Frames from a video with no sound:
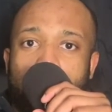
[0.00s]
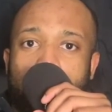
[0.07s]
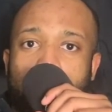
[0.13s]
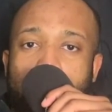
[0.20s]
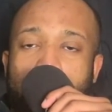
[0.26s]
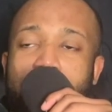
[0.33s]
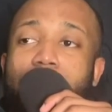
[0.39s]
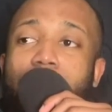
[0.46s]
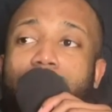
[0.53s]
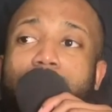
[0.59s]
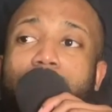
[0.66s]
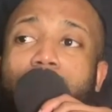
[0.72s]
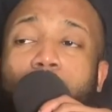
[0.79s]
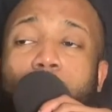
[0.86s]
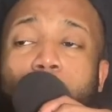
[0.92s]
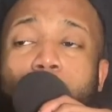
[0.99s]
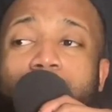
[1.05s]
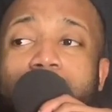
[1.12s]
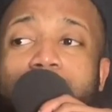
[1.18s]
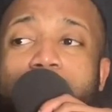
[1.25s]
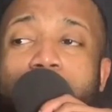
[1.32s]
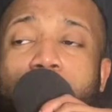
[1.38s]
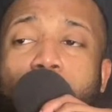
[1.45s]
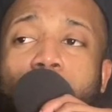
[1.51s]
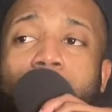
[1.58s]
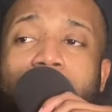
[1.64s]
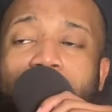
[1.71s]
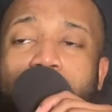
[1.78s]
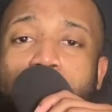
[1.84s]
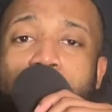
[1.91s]
Because you can only pour out
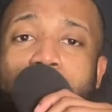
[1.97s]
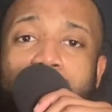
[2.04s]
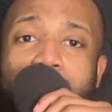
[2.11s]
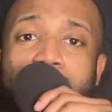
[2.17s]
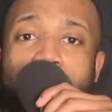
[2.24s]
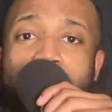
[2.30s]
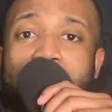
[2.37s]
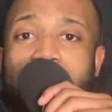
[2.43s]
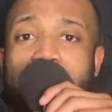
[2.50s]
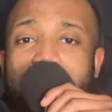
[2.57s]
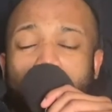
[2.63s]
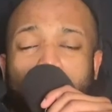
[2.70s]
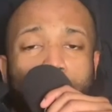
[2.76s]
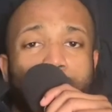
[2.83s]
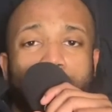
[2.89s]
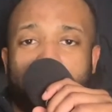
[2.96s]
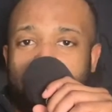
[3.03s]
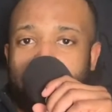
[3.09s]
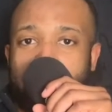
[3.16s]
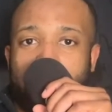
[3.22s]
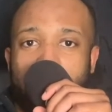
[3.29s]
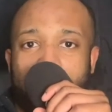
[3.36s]
from a cup that has water in it.